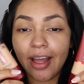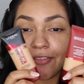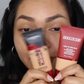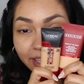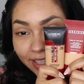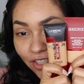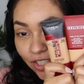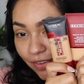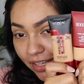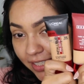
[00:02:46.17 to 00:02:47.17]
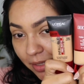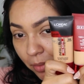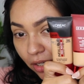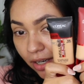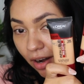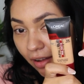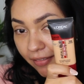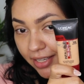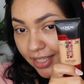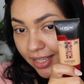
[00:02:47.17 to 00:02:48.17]
I feel like they're just very similar.
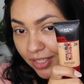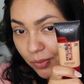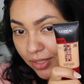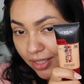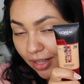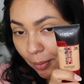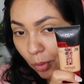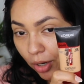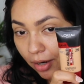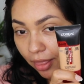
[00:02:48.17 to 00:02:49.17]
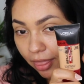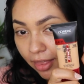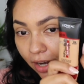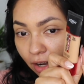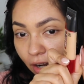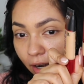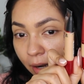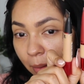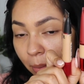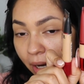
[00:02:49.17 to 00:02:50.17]
Obviously this one is a lot more thicker
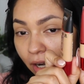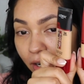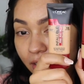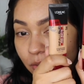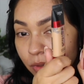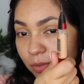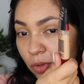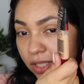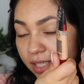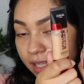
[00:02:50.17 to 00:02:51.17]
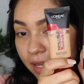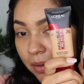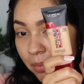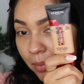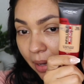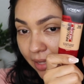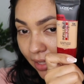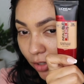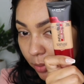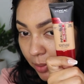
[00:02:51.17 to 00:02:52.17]
and bigger. This one's more slim and
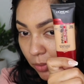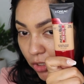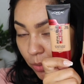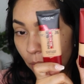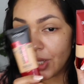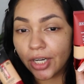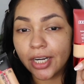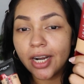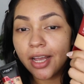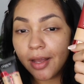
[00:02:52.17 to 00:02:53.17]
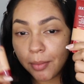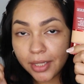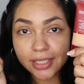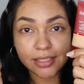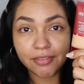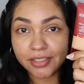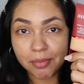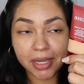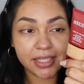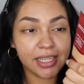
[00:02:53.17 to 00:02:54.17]
a little bit more smaller. This stuff
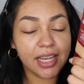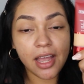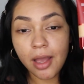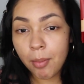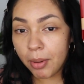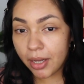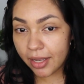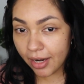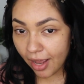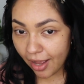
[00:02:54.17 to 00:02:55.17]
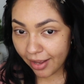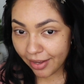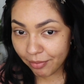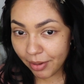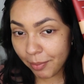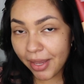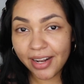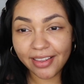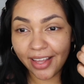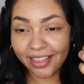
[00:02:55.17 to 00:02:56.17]
is amazing, but I'm
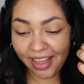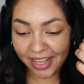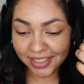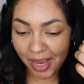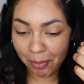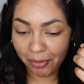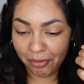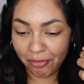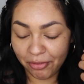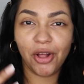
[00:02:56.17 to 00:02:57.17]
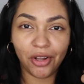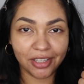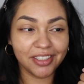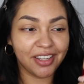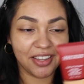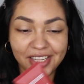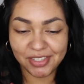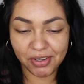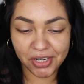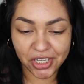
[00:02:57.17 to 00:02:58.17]
getting like that type of feel on
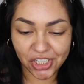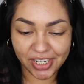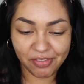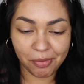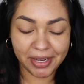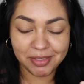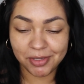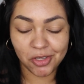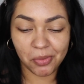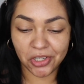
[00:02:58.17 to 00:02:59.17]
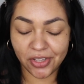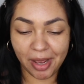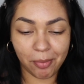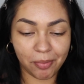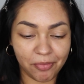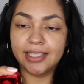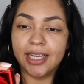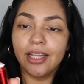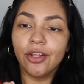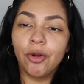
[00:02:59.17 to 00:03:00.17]
this foundation. It reminds me so much of that. It has
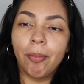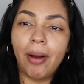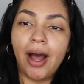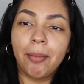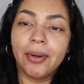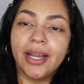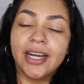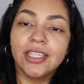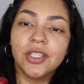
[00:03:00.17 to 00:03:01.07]
like a little pop right here.